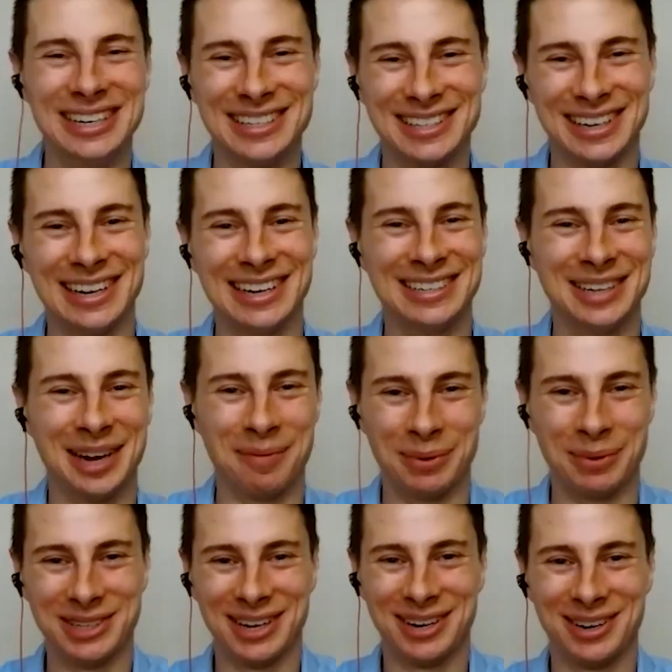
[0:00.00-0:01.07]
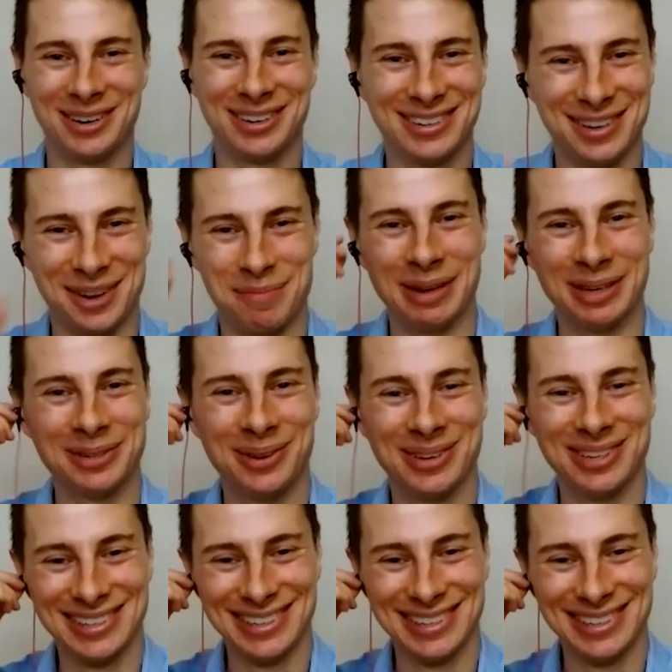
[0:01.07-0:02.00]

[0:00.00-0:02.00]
the silly examples that are the best ones.